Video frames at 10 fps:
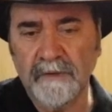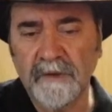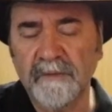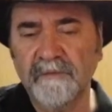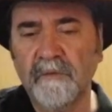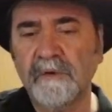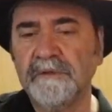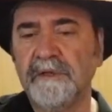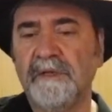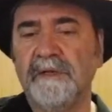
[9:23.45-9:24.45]
Number
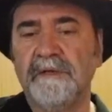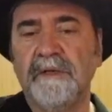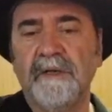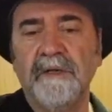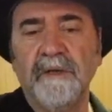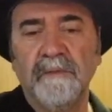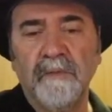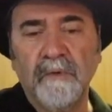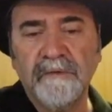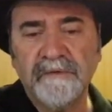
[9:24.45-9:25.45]
14,
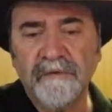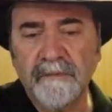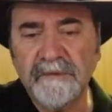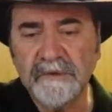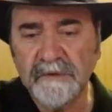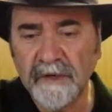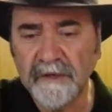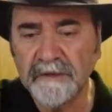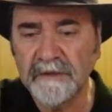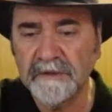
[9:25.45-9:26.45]
moves from
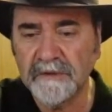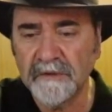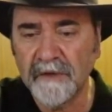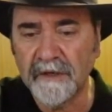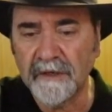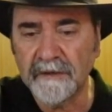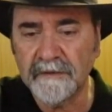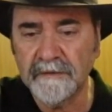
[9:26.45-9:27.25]
string to string.